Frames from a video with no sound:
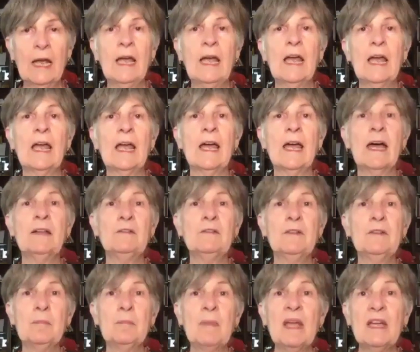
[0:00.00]
And
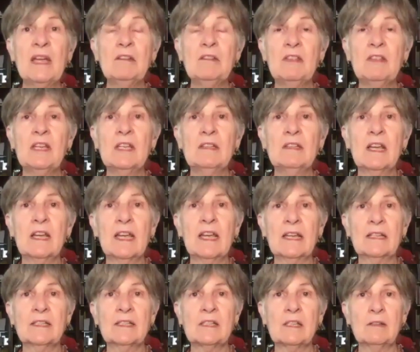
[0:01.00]
the main thing that
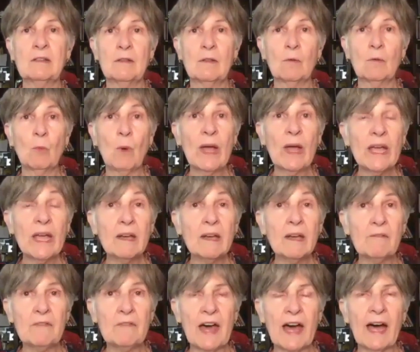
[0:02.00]
gets in the way of
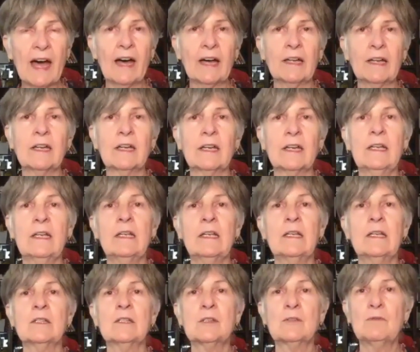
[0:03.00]
that
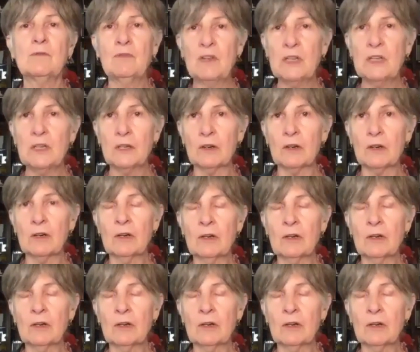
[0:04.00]
is fear.